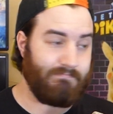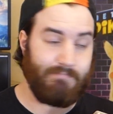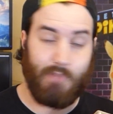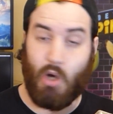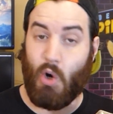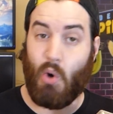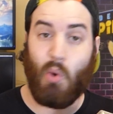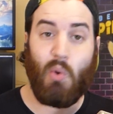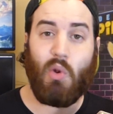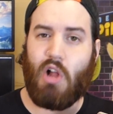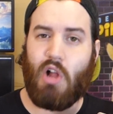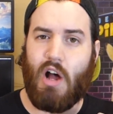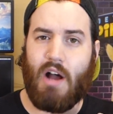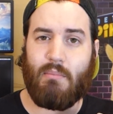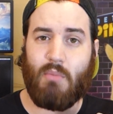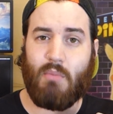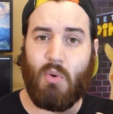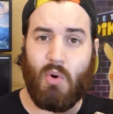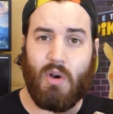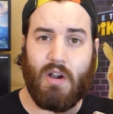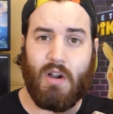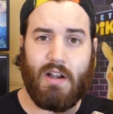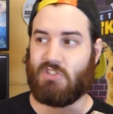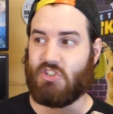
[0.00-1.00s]
a whole lot
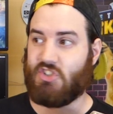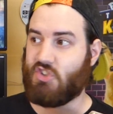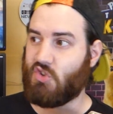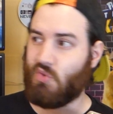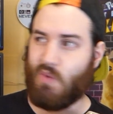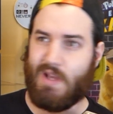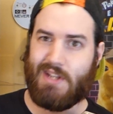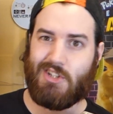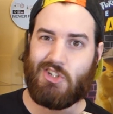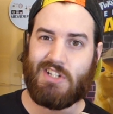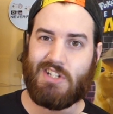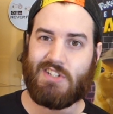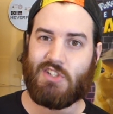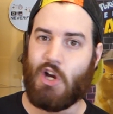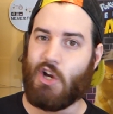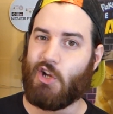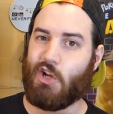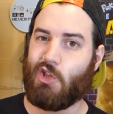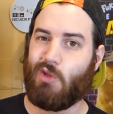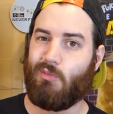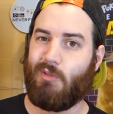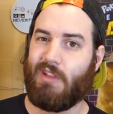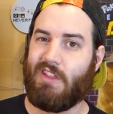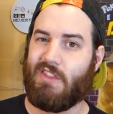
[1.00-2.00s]
more, the Switch is
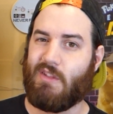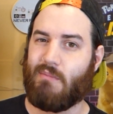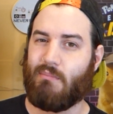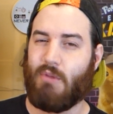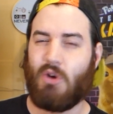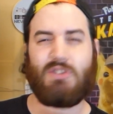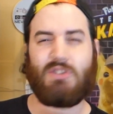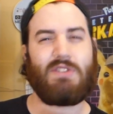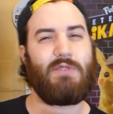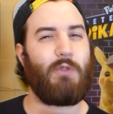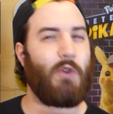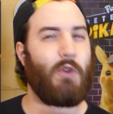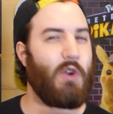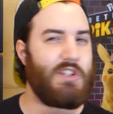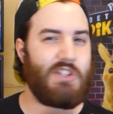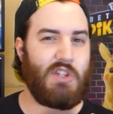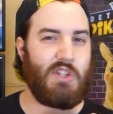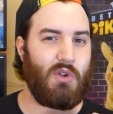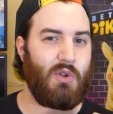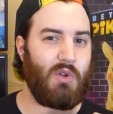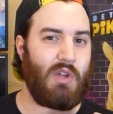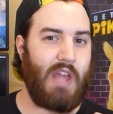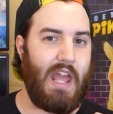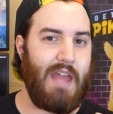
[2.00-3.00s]
arguably the most
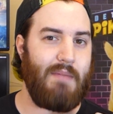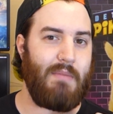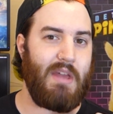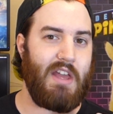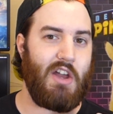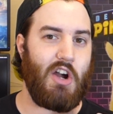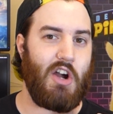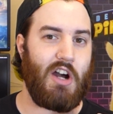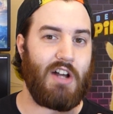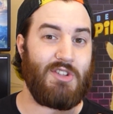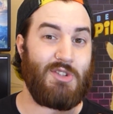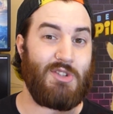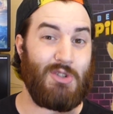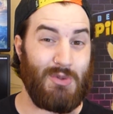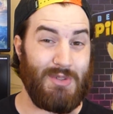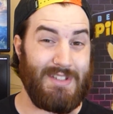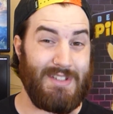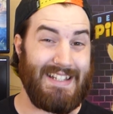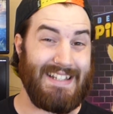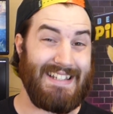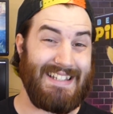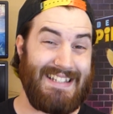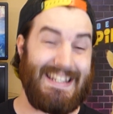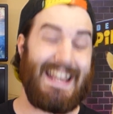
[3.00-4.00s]
versatile gaming console
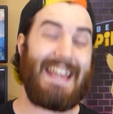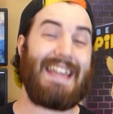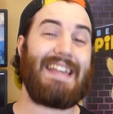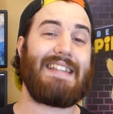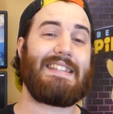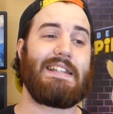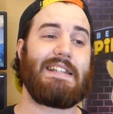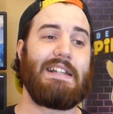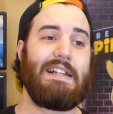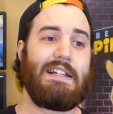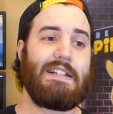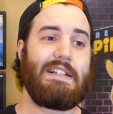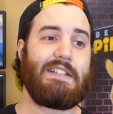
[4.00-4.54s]
to date,